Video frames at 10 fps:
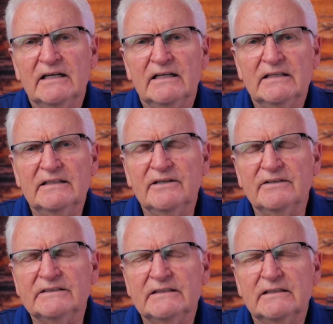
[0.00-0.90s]

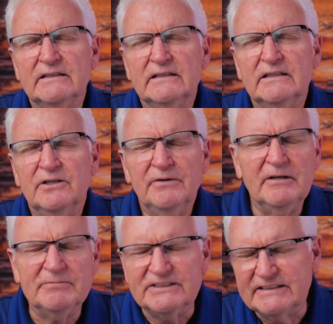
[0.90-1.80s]
we
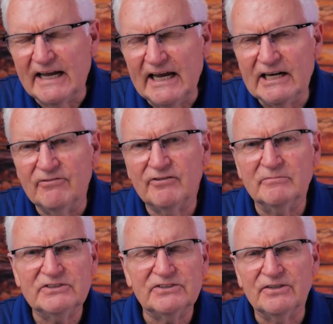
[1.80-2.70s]
abstain from
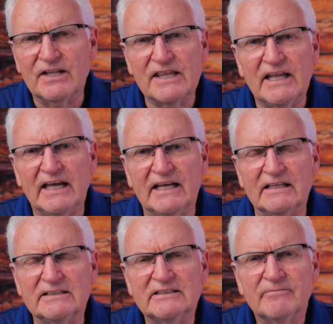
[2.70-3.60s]
certain
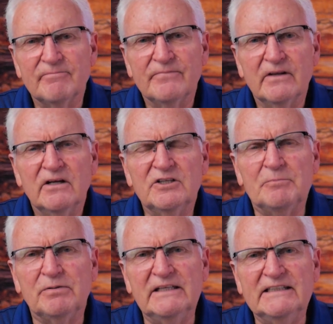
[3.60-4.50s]
things to
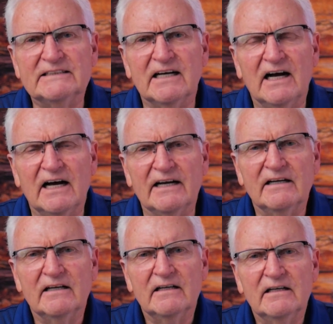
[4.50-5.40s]
please God.
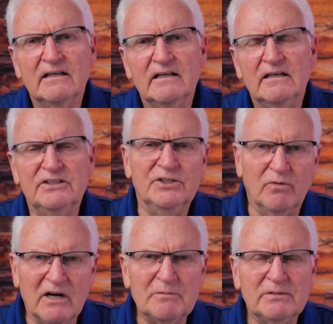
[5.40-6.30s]
Do you
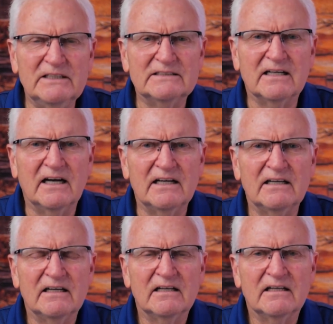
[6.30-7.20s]
want to please God?
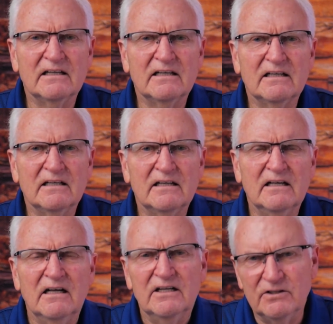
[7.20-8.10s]

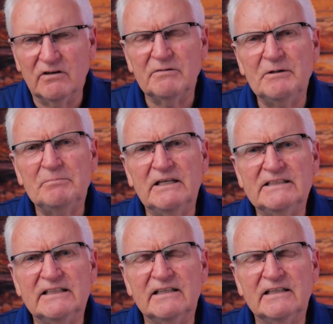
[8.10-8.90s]
Do you want to be pleasing to